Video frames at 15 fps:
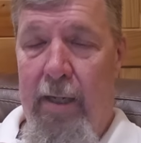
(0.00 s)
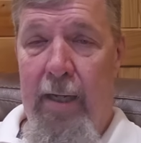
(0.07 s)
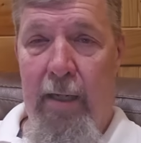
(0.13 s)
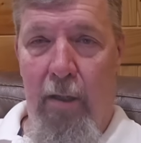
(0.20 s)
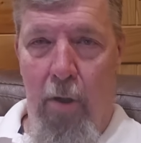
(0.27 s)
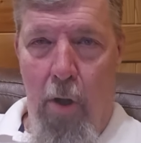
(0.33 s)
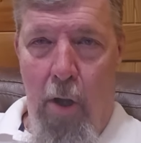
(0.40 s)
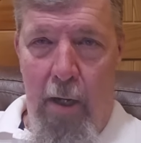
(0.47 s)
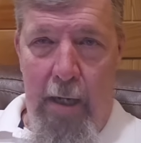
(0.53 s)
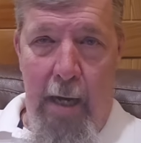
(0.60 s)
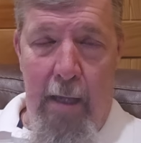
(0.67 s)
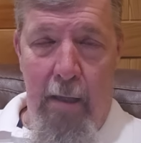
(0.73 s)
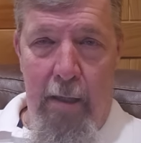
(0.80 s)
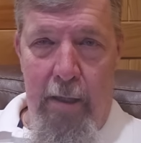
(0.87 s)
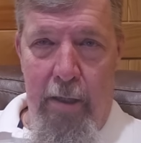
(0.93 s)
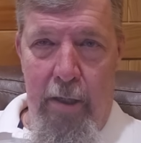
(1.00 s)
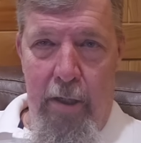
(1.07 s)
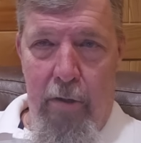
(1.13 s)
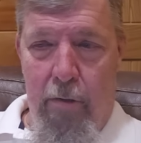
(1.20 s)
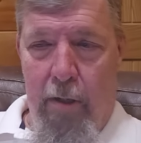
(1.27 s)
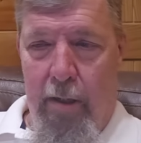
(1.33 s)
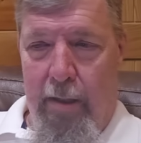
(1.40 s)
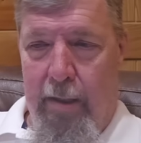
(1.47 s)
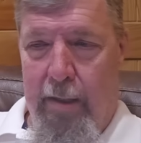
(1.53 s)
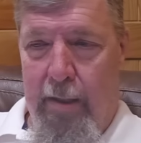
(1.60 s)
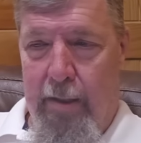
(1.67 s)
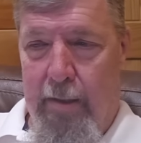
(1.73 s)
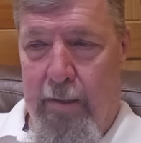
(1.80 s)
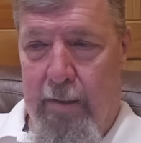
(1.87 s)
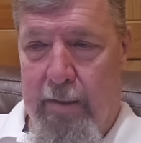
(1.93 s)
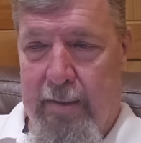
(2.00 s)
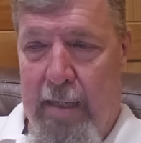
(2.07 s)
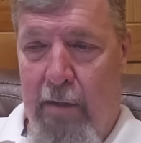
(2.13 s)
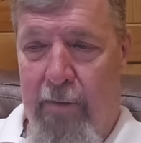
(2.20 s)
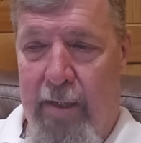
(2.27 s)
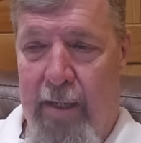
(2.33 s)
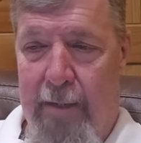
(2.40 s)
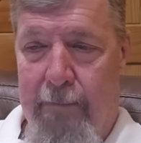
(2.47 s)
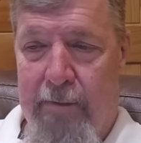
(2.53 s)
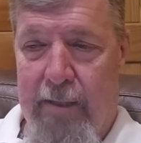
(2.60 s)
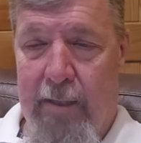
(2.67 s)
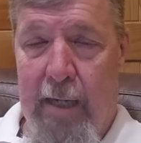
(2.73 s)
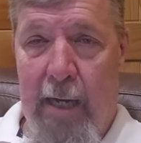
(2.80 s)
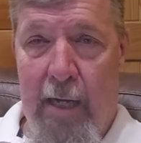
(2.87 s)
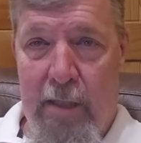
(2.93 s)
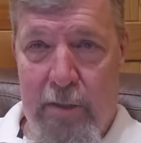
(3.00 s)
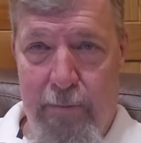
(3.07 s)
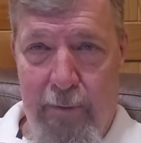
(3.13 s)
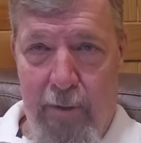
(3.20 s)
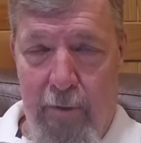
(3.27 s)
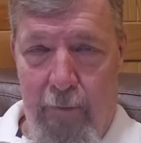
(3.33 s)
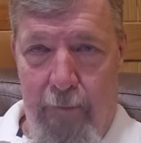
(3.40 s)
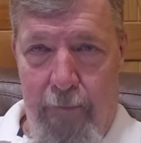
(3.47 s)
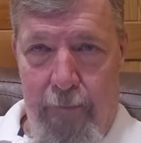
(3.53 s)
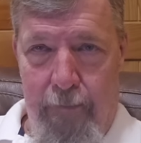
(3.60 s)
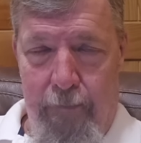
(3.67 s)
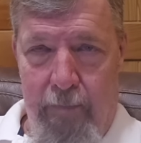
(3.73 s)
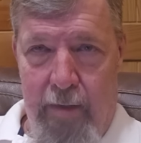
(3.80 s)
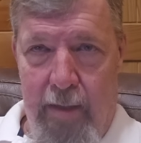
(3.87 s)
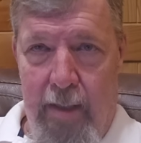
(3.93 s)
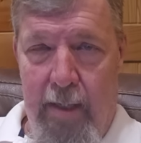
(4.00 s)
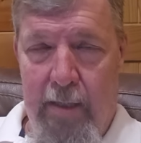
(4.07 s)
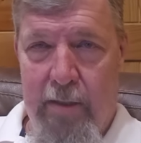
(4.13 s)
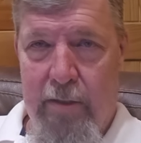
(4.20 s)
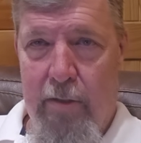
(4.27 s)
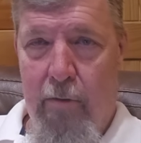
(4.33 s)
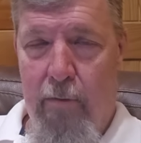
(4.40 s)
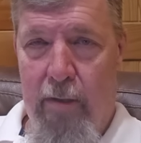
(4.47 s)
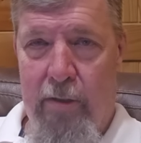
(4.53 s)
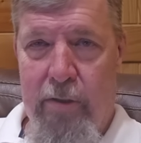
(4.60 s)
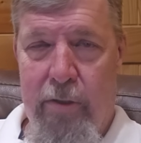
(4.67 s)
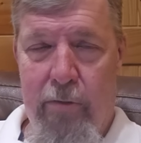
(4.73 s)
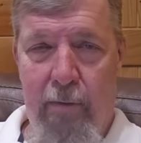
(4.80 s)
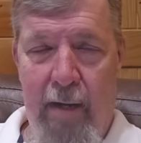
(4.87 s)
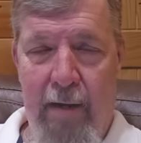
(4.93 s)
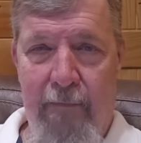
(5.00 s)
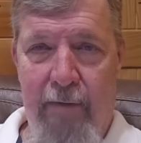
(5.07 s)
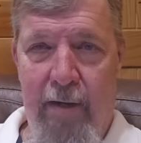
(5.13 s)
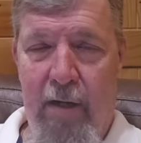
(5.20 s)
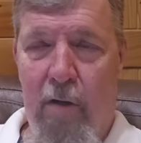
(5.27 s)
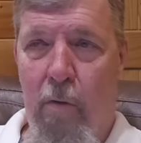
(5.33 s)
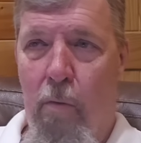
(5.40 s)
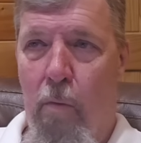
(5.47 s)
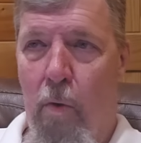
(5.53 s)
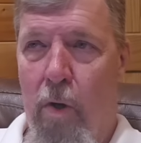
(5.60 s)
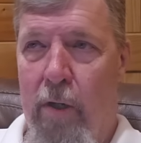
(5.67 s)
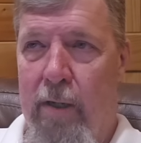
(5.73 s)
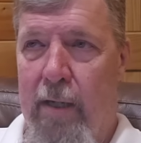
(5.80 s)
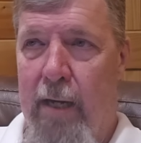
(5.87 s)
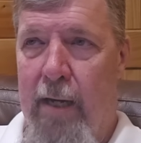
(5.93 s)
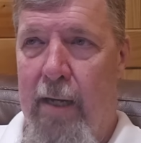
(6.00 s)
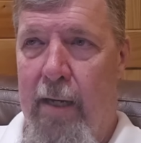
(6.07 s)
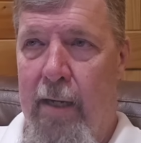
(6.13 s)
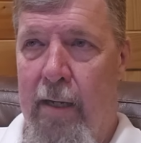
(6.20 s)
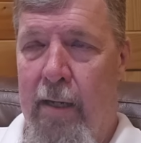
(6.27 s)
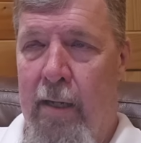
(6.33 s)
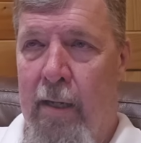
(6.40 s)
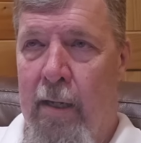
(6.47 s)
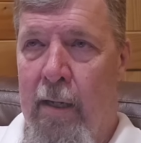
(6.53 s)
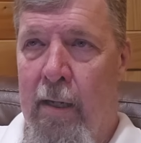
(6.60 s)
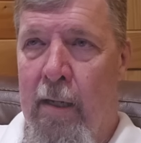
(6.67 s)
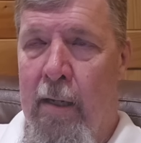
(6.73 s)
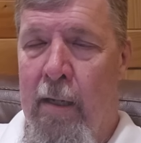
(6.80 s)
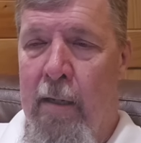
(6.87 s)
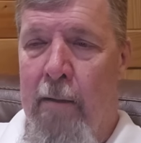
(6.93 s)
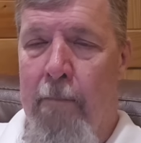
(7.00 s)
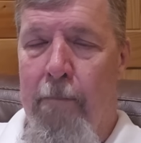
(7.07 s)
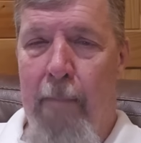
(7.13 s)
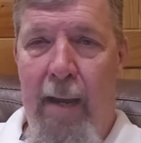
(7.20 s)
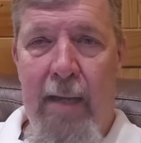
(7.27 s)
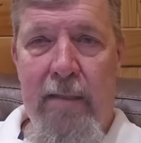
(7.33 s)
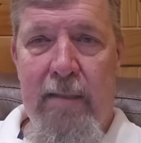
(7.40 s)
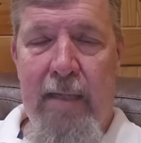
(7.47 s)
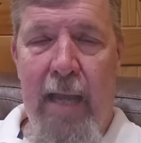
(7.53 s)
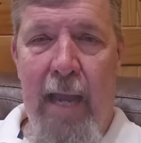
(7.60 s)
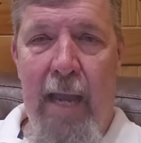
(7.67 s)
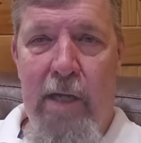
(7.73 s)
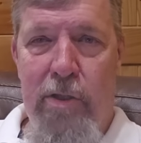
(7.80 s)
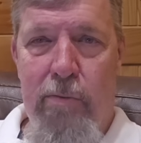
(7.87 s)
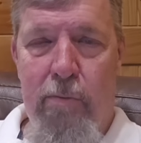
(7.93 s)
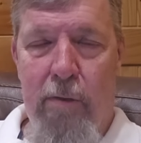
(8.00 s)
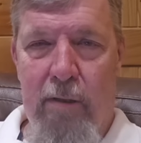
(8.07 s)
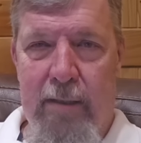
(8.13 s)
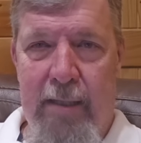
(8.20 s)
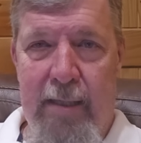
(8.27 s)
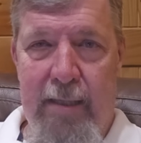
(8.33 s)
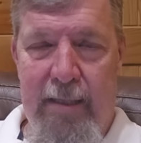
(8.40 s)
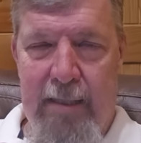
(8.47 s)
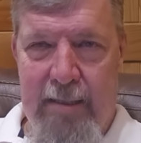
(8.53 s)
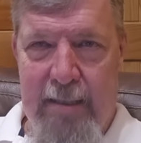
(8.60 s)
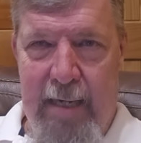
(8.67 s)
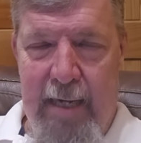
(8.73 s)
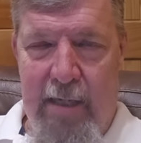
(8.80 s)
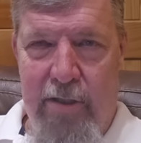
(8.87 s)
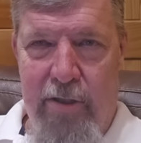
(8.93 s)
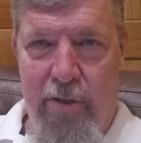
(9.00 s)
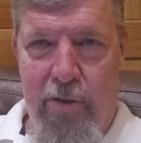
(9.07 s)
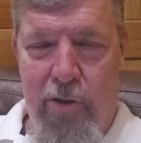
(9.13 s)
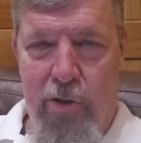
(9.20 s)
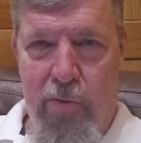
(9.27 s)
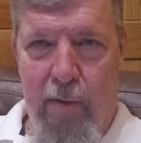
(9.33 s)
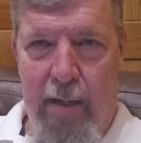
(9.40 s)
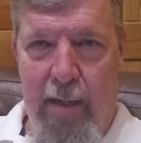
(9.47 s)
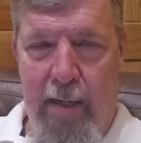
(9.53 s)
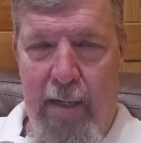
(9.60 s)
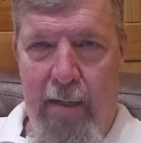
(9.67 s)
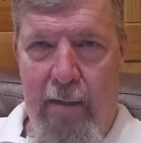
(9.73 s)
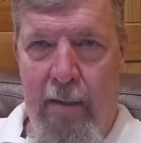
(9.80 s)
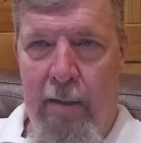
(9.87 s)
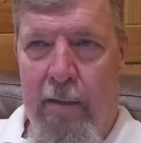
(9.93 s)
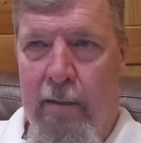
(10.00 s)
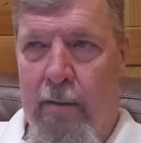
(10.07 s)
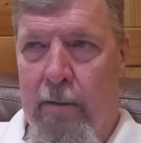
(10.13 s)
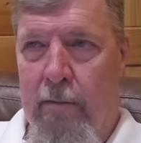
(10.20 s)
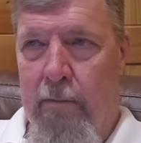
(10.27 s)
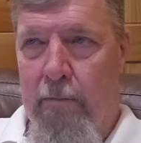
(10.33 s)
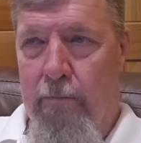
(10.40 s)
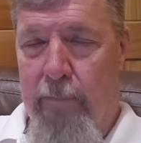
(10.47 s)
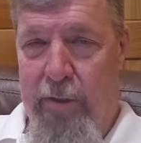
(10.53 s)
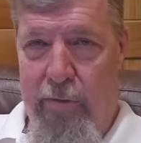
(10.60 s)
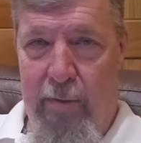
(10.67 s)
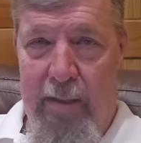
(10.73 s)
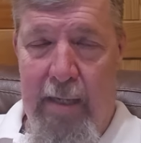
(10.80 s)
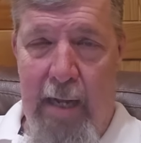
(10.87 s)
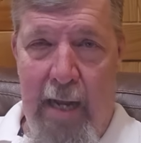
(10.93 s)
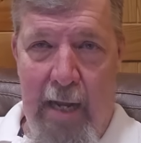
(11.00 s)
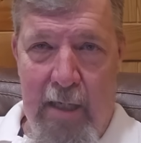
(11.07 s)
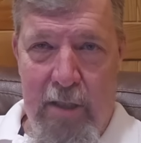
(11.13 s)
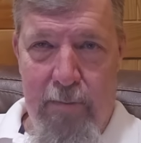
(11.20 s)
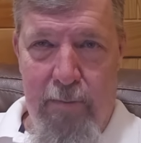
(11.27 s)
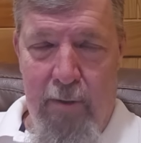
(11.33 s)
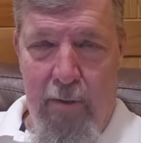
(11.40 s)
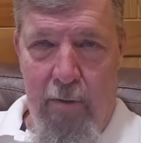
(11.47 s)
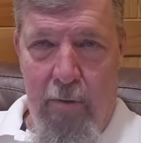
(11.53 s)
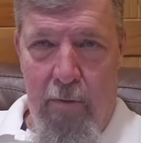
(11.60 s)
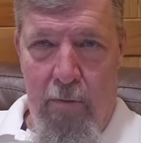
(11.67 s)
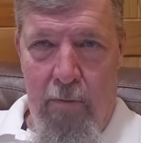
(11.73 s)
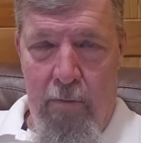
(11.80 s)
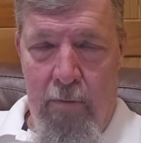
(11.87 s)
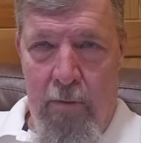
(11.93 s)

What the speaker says: in Long Island, New York, Southampton Hospital is going to have a coordinated mass casualty disaster training between the hospital,